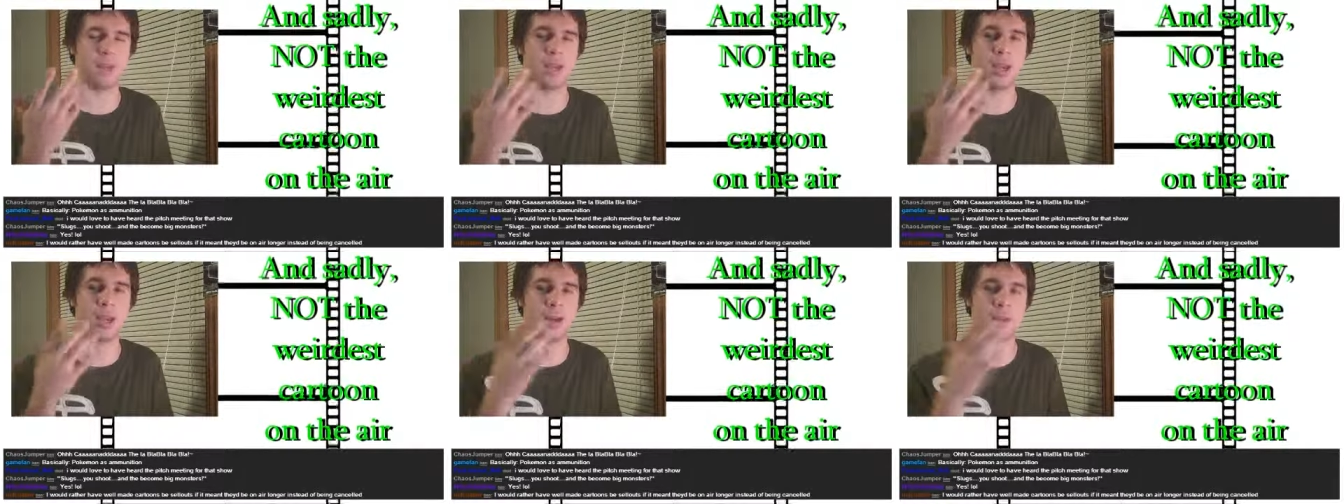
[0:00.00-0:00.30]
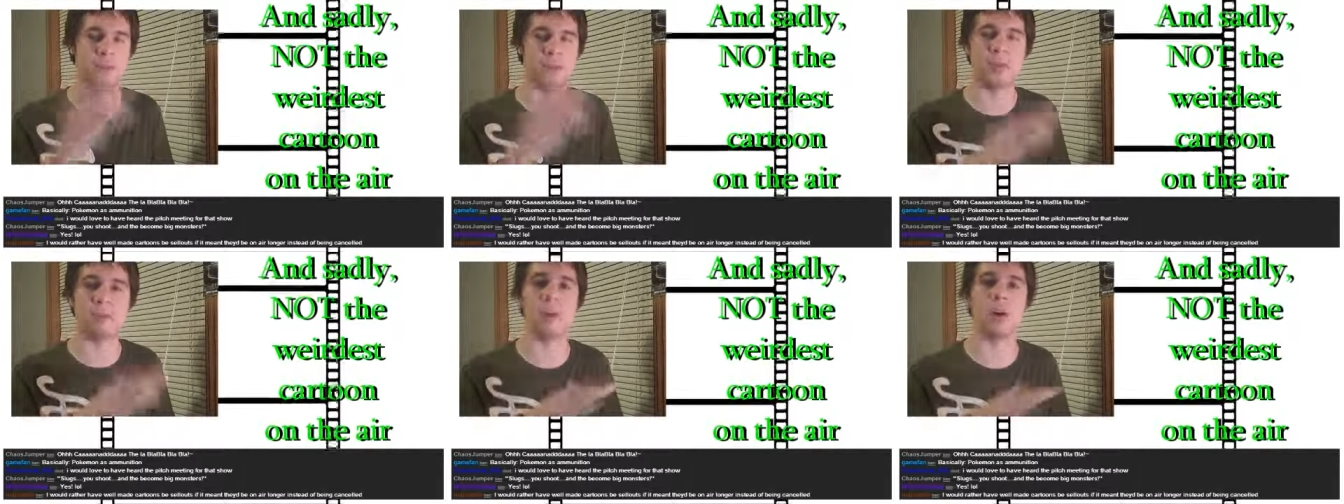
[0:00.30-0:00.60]

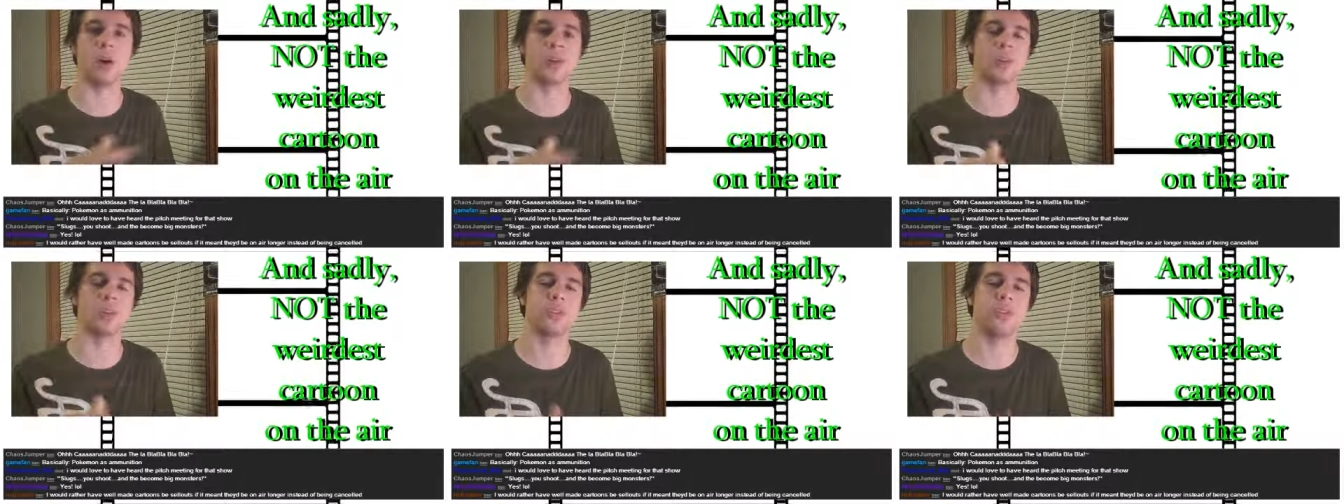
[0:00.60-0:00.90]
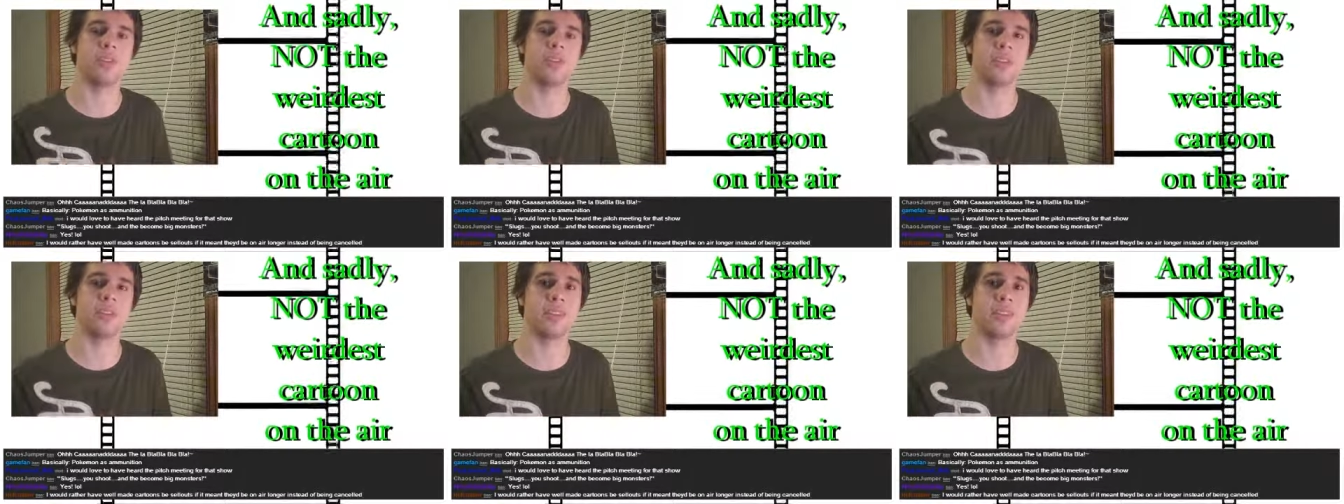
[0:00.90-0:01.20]
uh, impartial
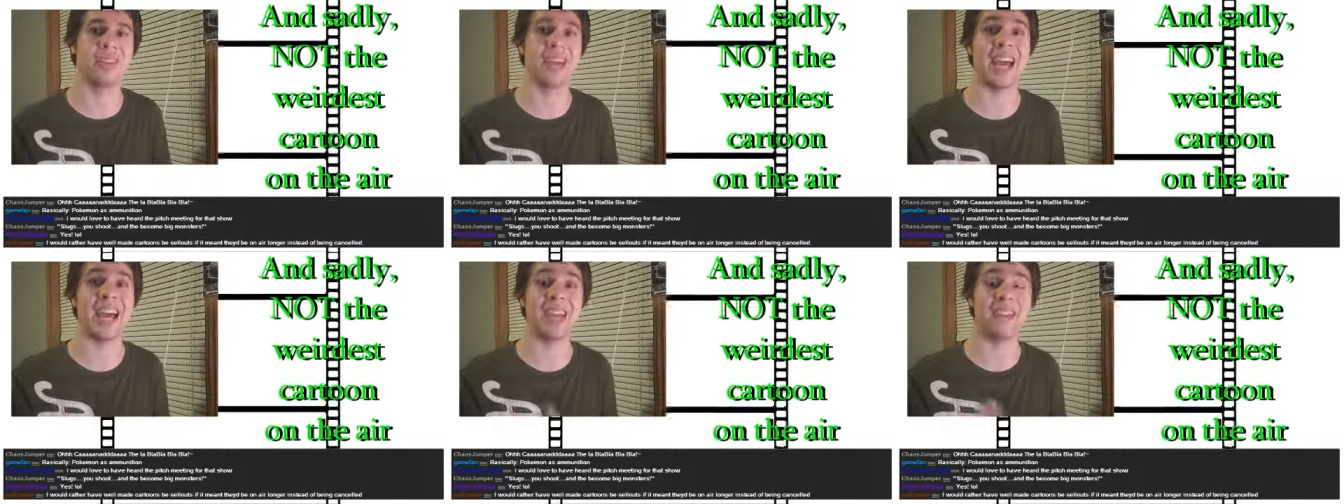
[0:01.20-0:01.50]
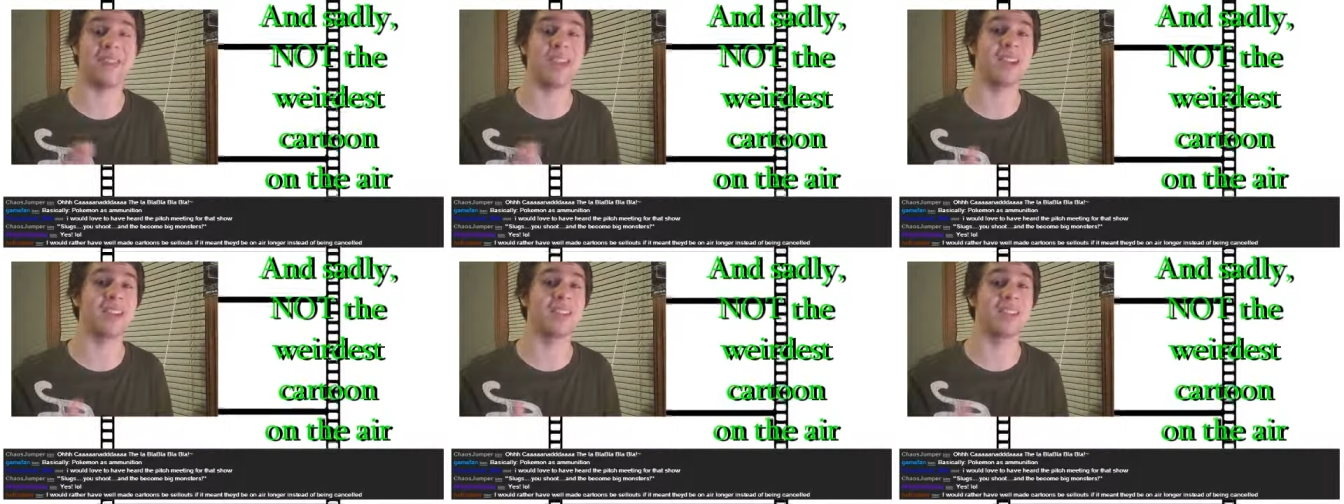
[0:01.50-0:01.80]
to this because I
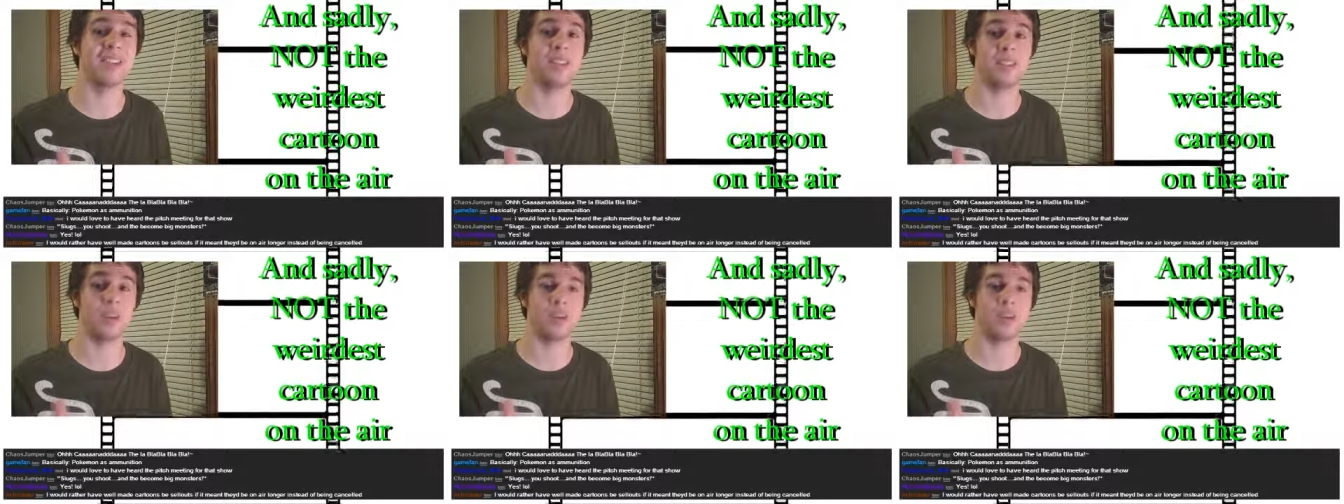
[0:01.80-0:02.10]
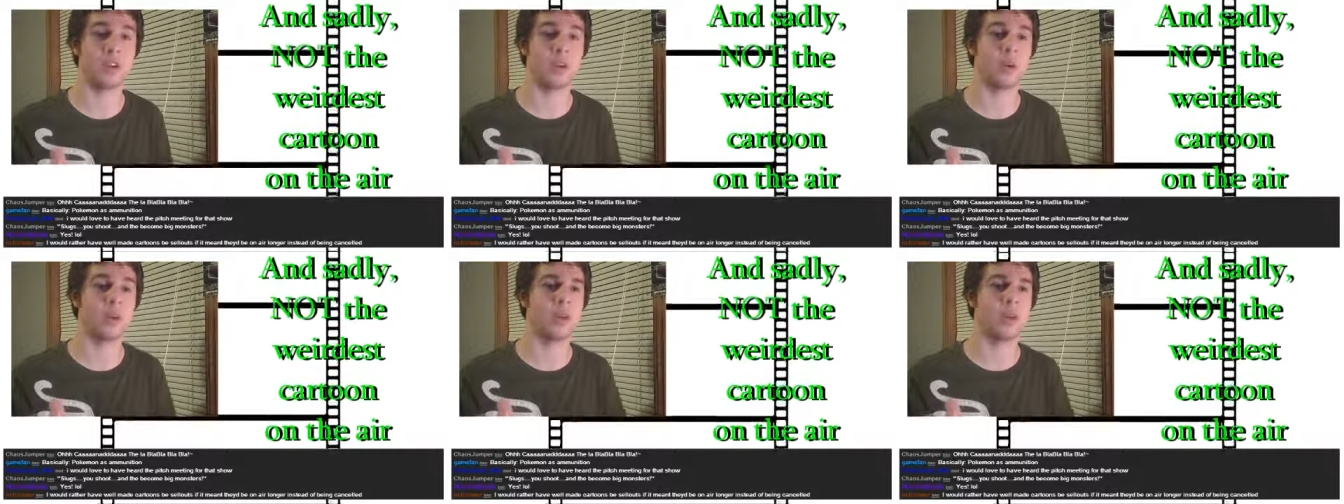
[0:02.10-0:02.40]
have not seen the
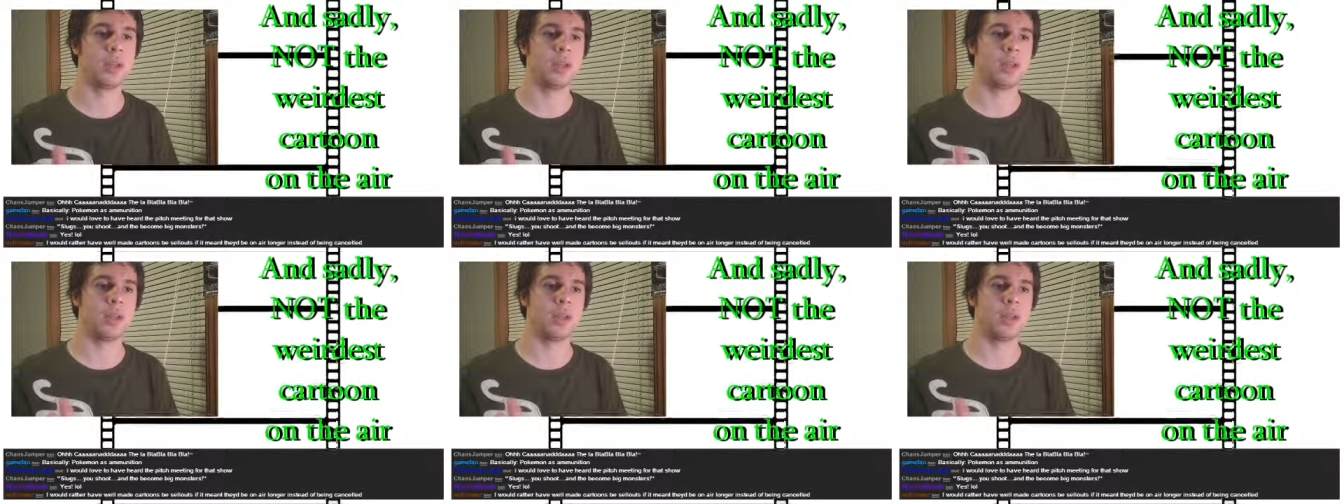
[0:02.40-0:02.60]
show.